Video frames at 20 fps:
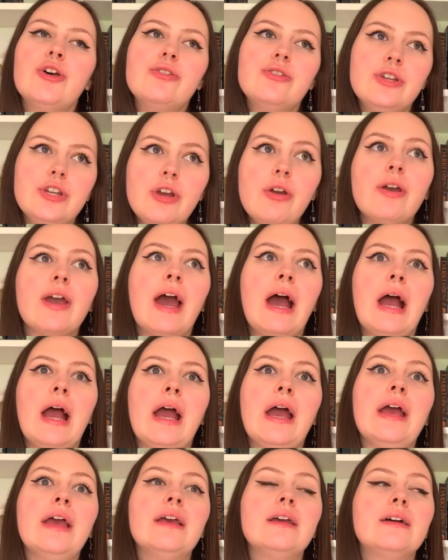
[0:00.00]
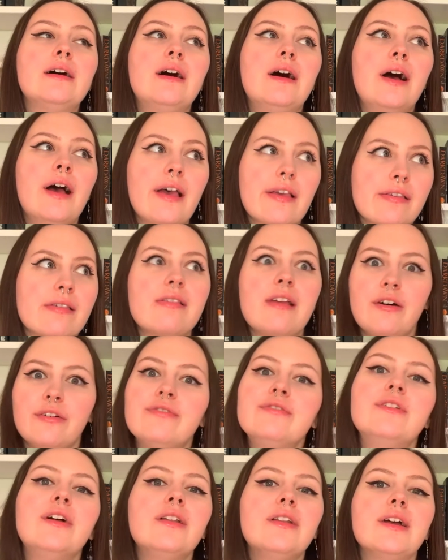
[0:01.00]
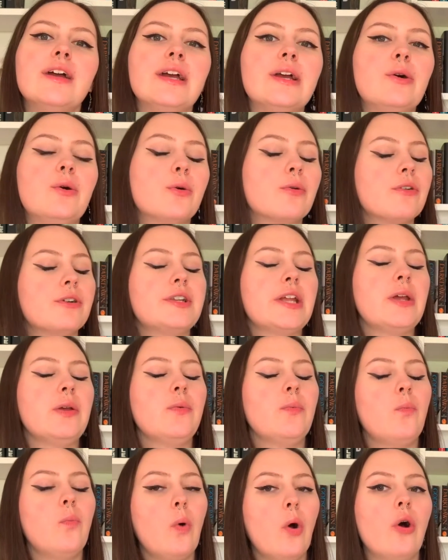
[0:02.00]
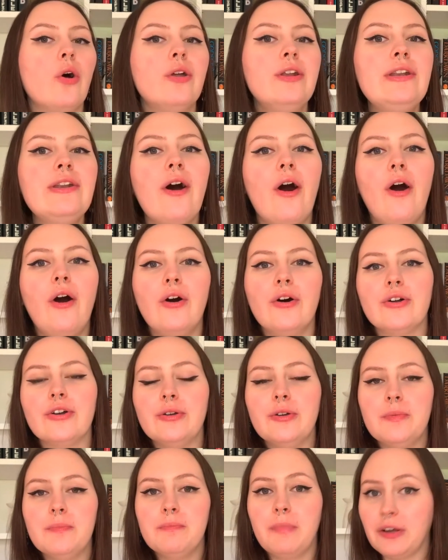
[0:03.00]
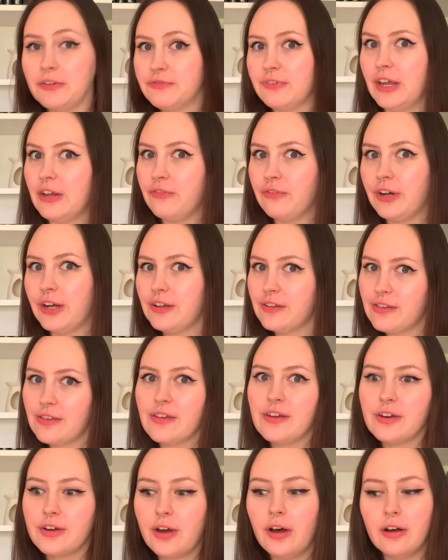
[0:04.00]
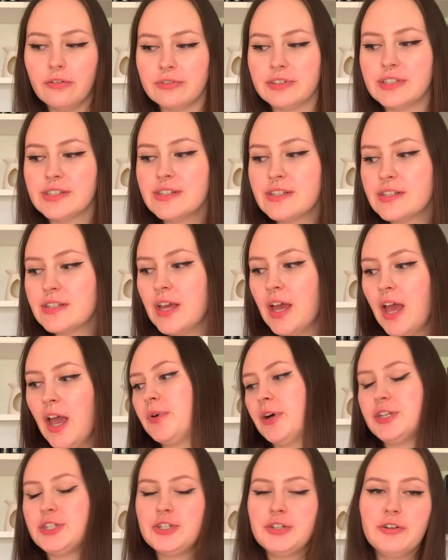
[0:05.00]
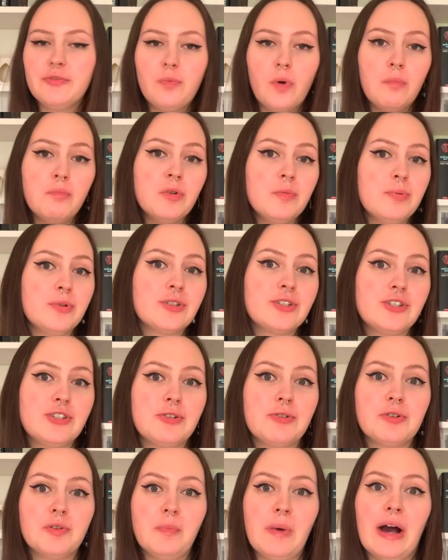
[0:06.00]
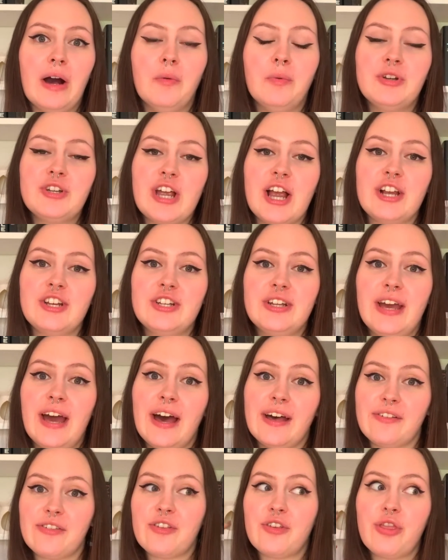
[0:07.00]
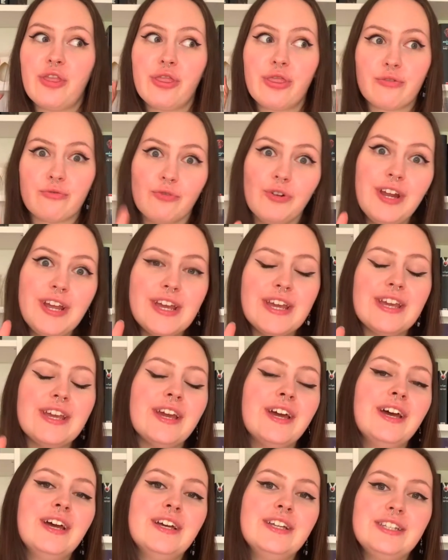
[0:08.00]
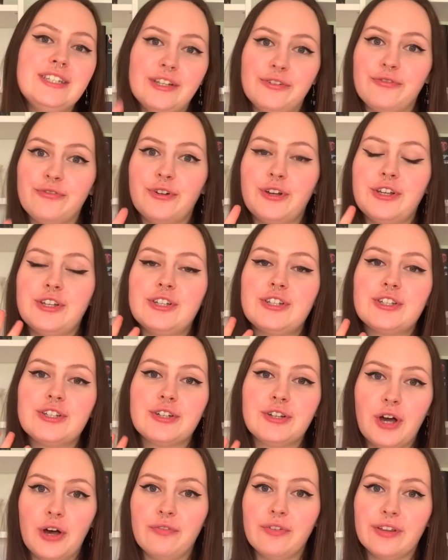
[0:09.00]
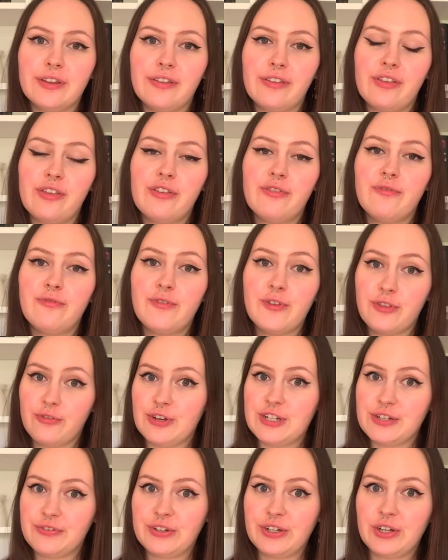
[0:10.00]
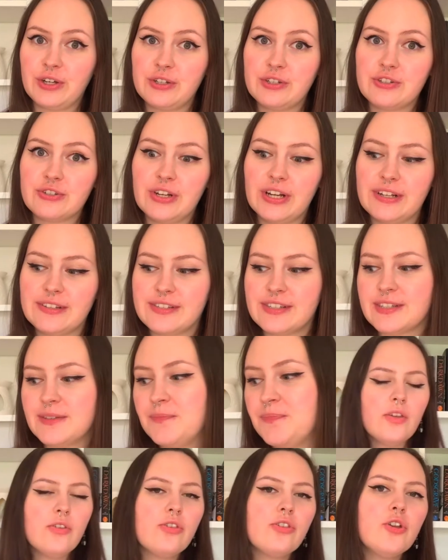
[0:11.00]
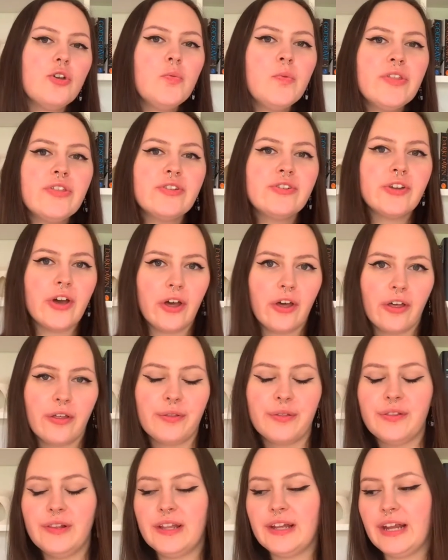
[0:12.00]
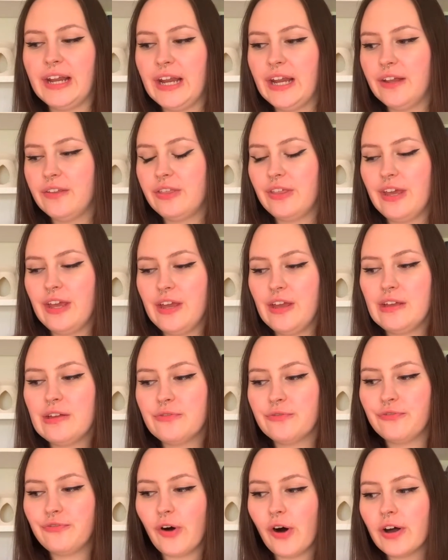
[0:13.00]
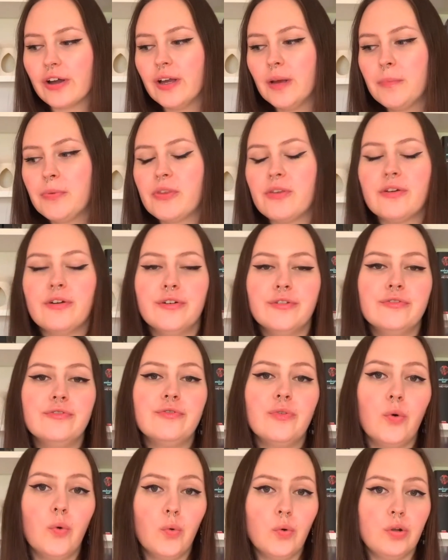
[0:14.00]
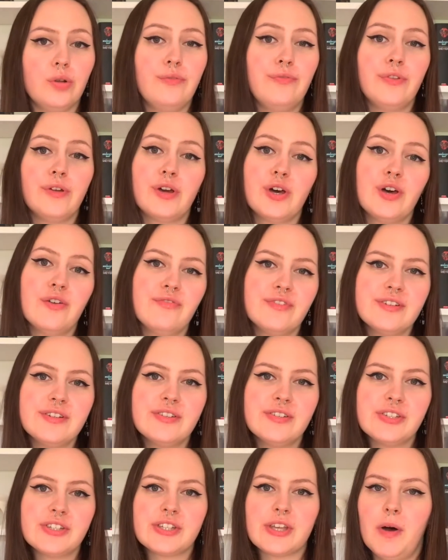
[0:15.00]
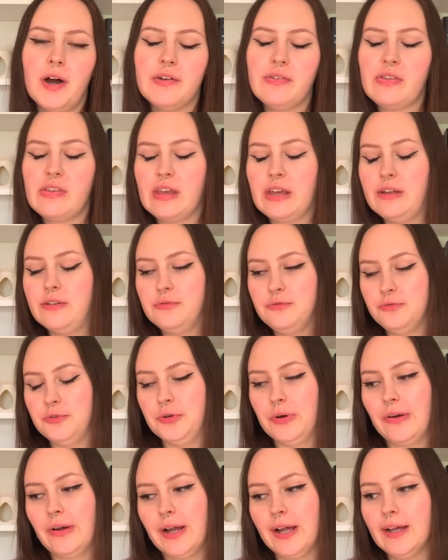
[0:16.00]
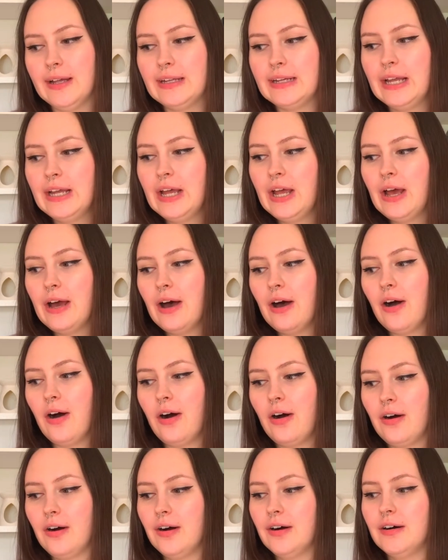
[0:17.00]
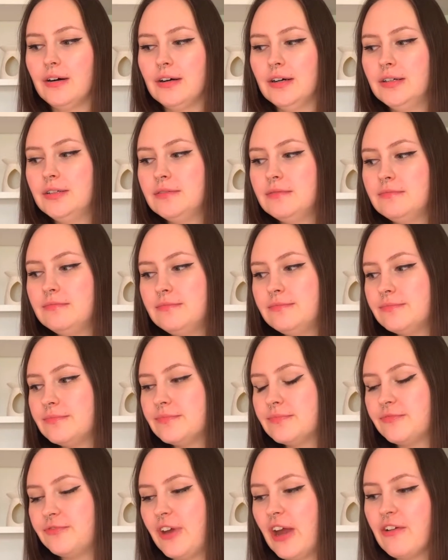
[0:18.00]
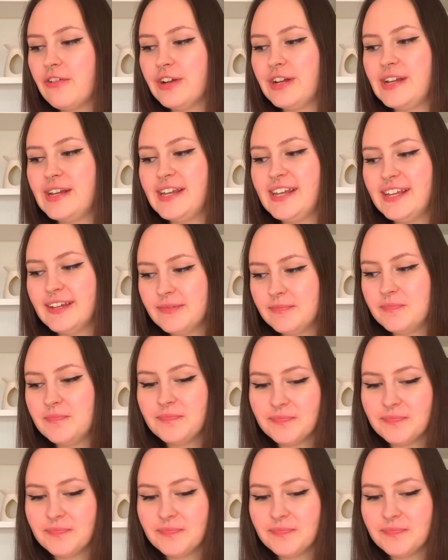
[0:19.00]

the UK has definitely already won on my favourite covers. But I do have one more book to talk about, which actually has 3 different covers for 3 different countries. So with Unearthly, the vibes of all of the covers I've seen for it are very